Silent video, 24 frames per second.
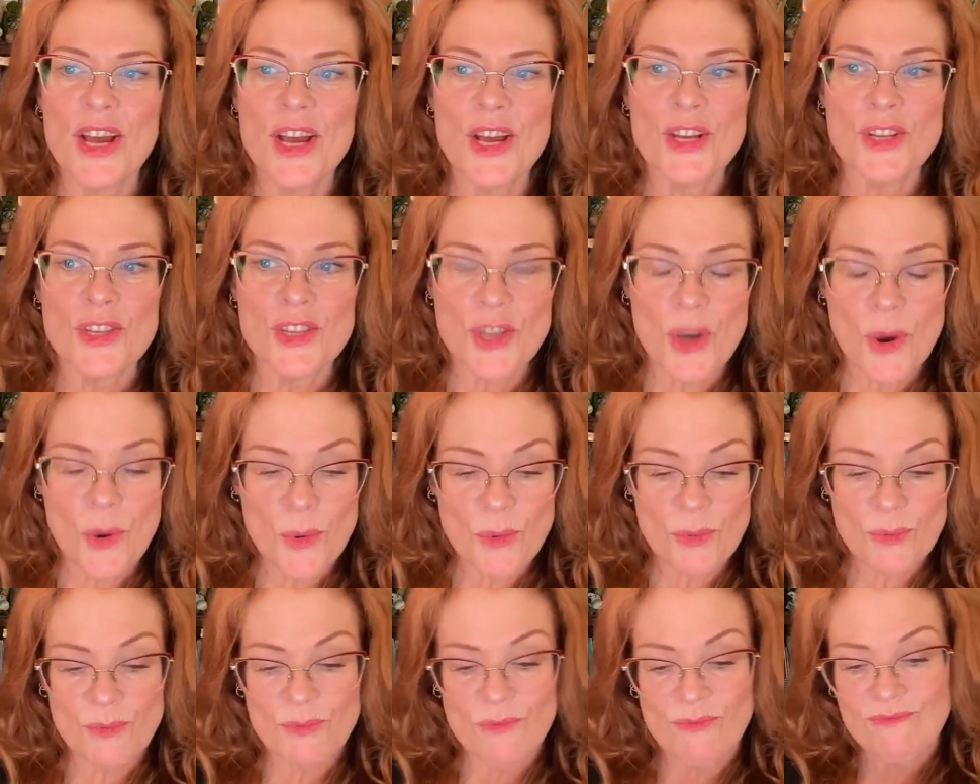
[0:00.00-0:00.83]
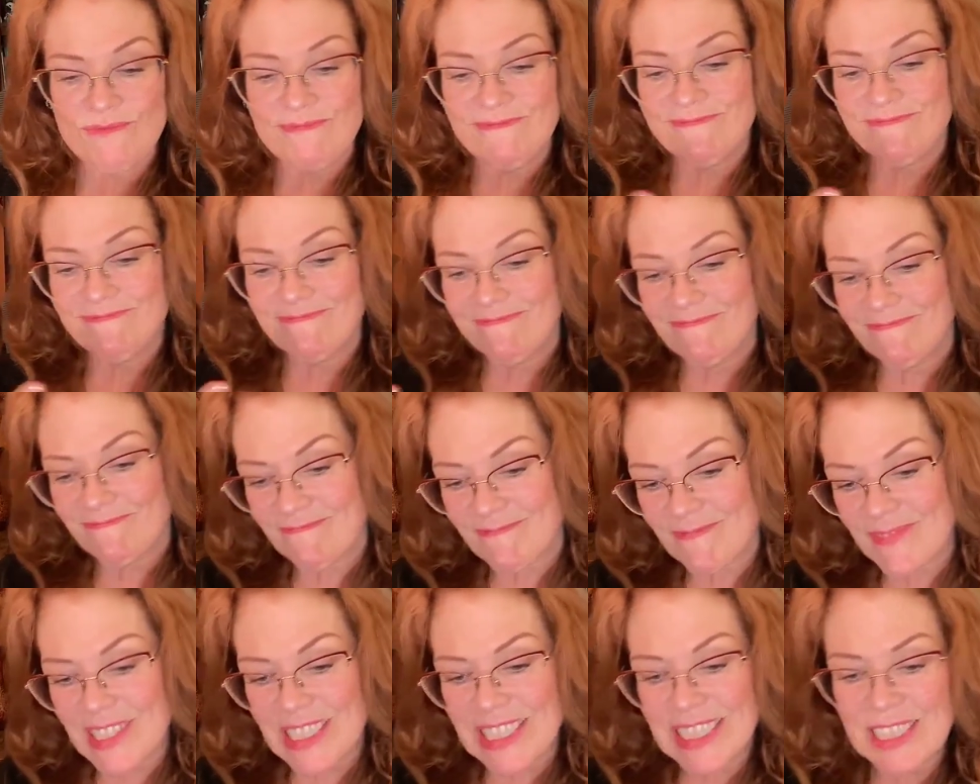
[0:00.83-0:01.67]
So
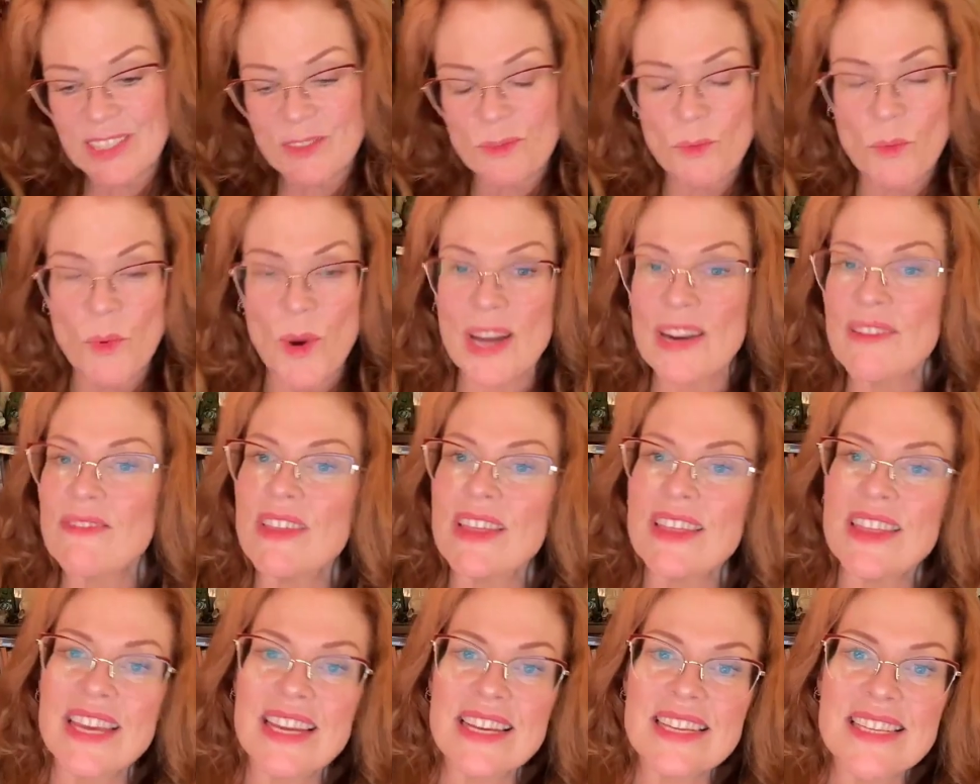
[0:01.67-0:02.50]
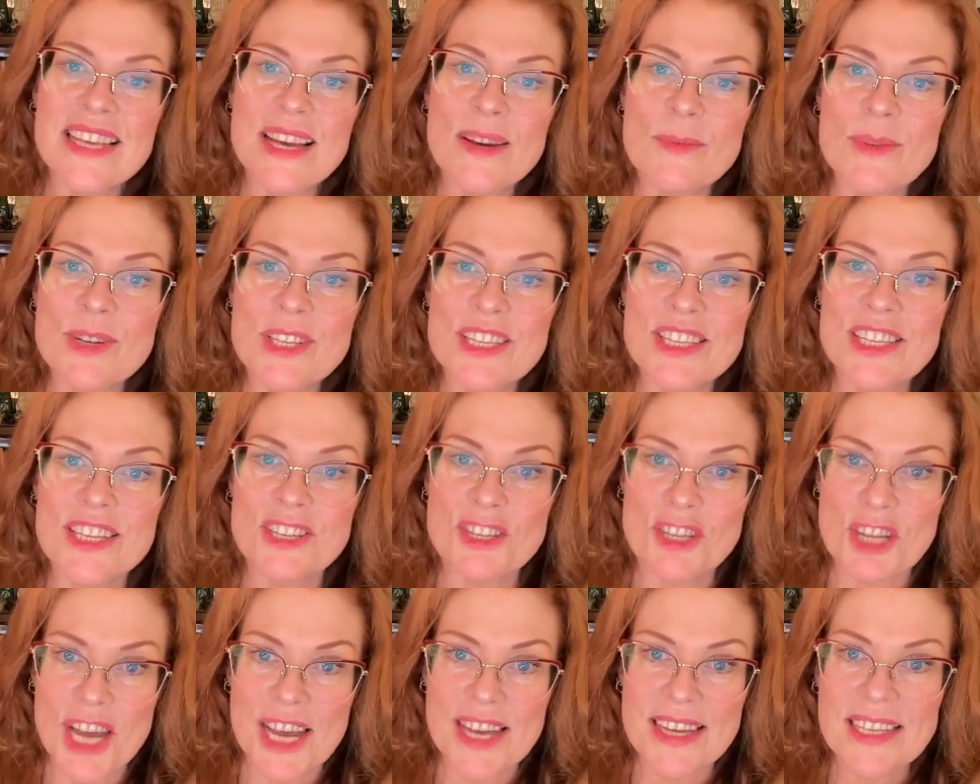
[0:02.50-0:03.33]
one of the things I would
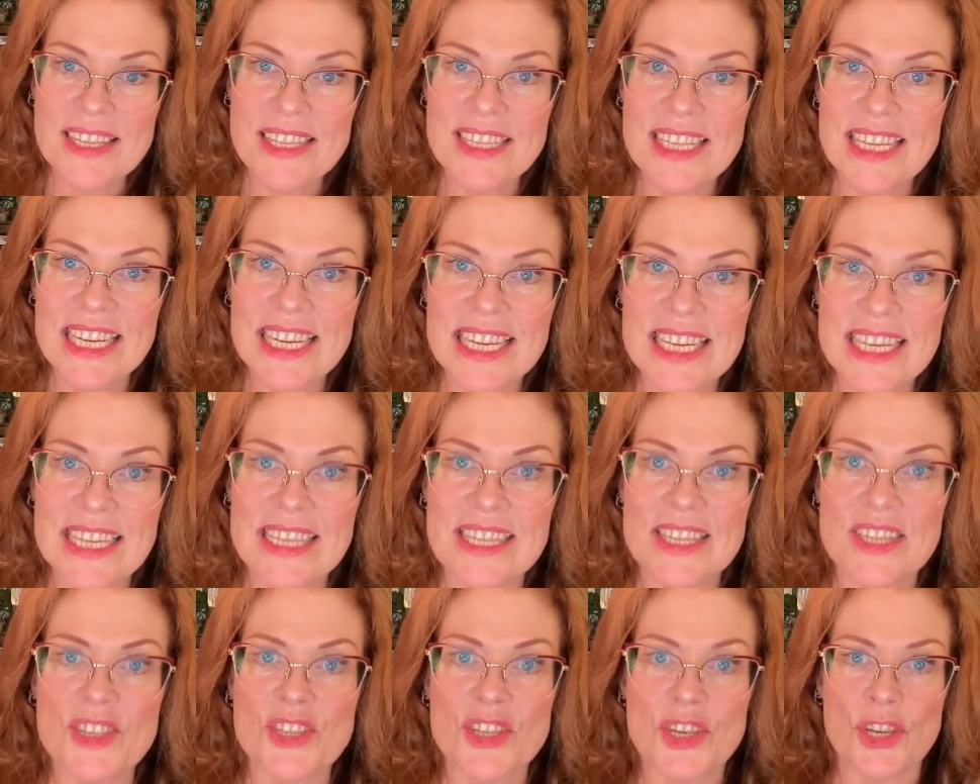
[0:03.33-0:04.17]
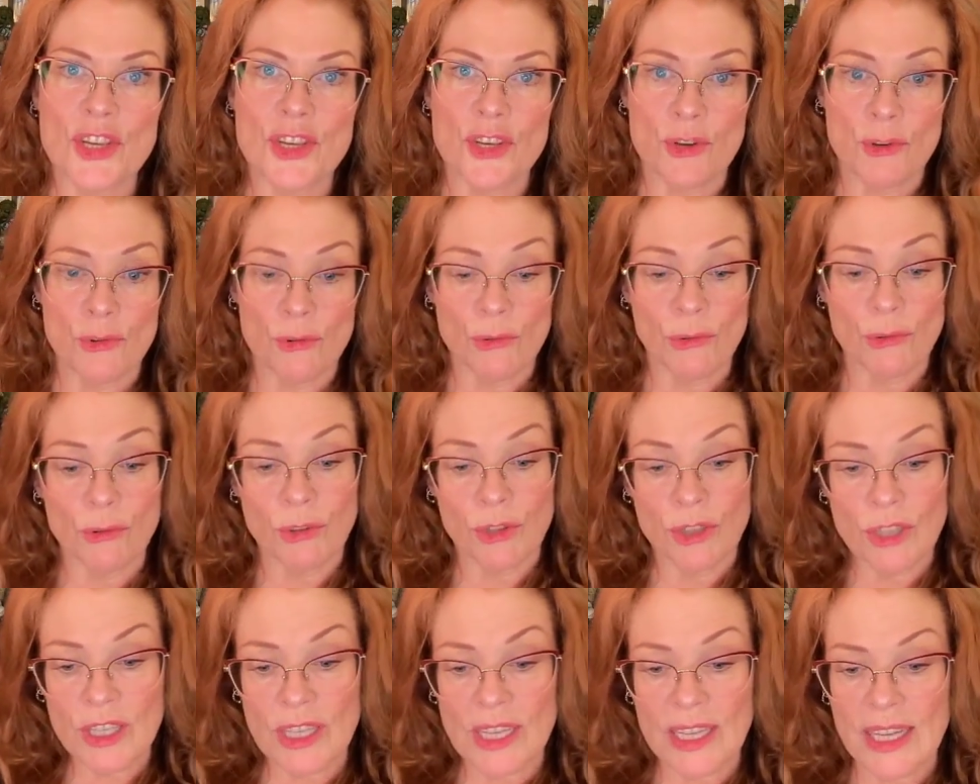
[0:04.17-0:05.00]
suggest is you
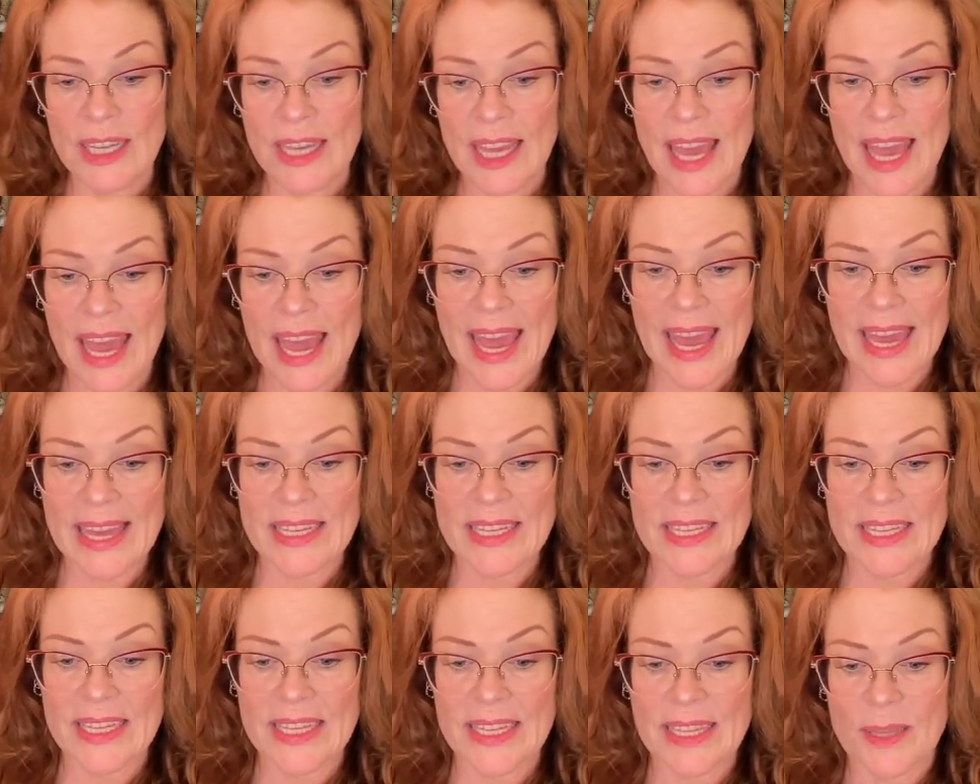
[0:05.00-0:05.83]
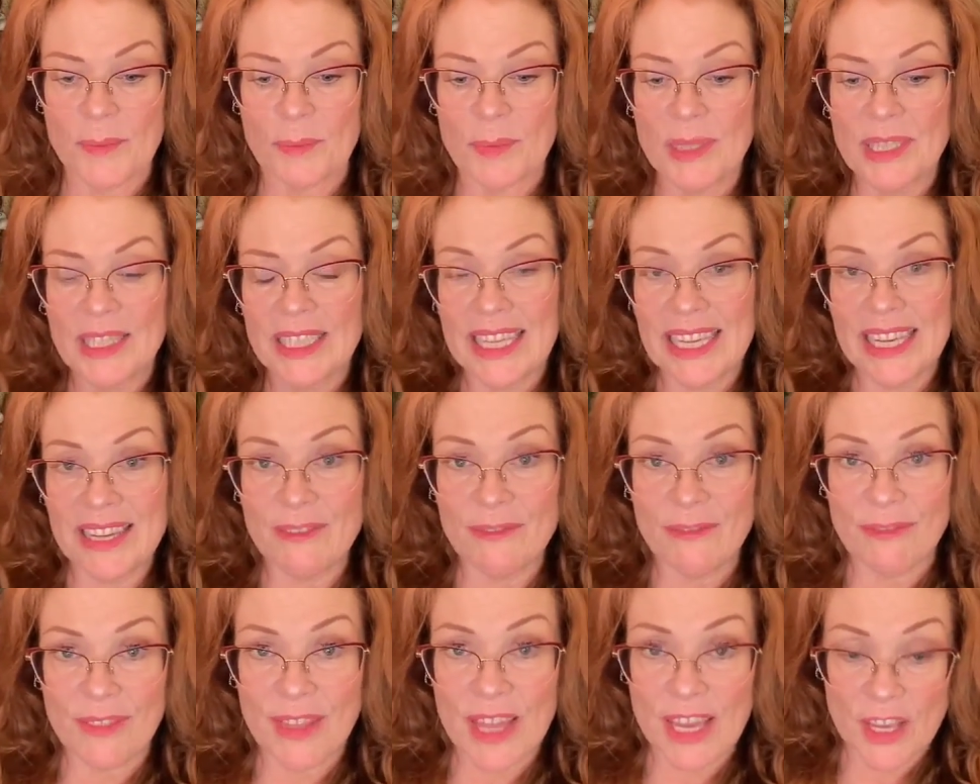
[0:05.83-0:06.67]
look at the
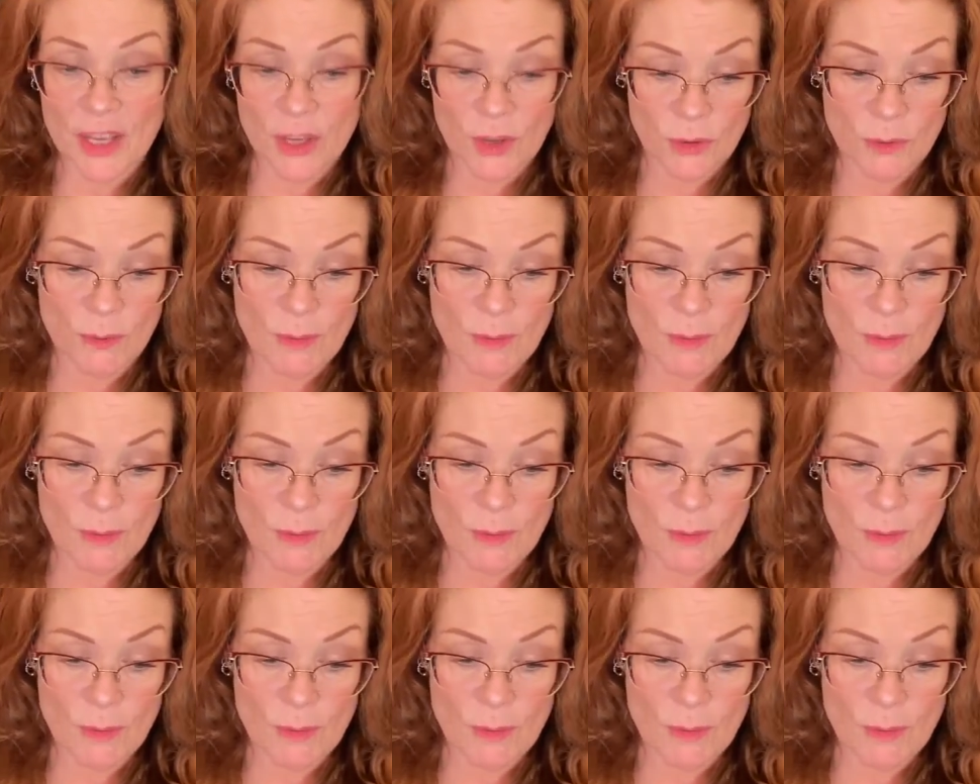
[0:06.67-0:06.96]
belief that you